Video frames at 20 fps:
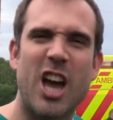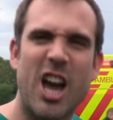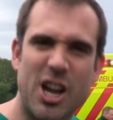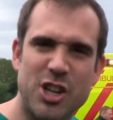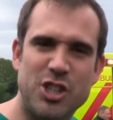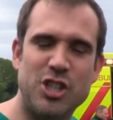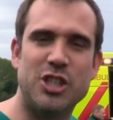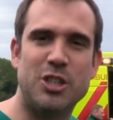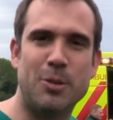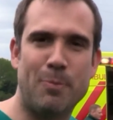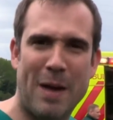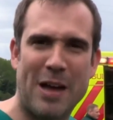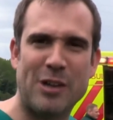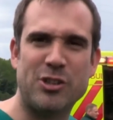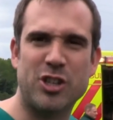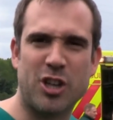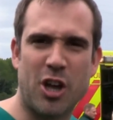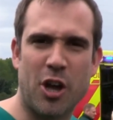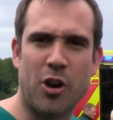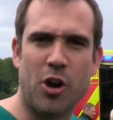and she's about
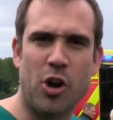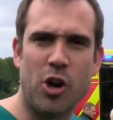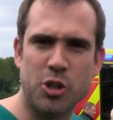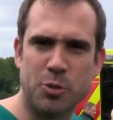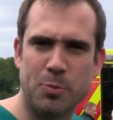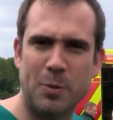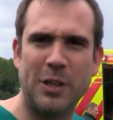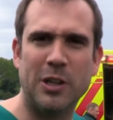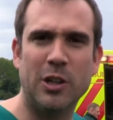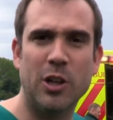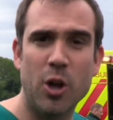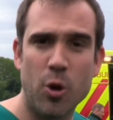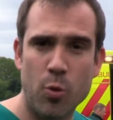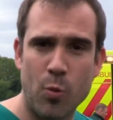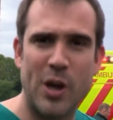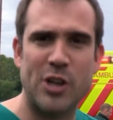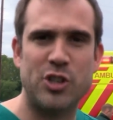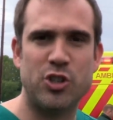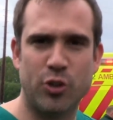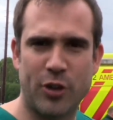to go to hospital
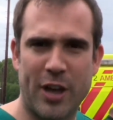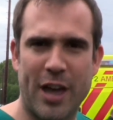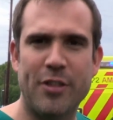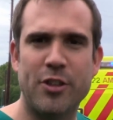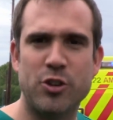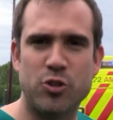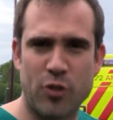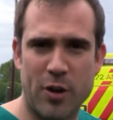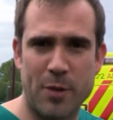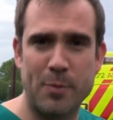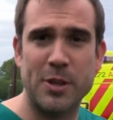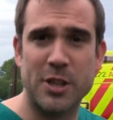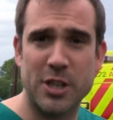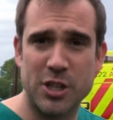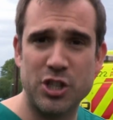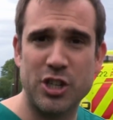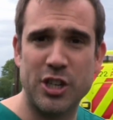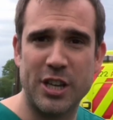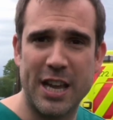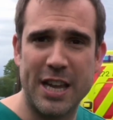where she'll get the treatment that she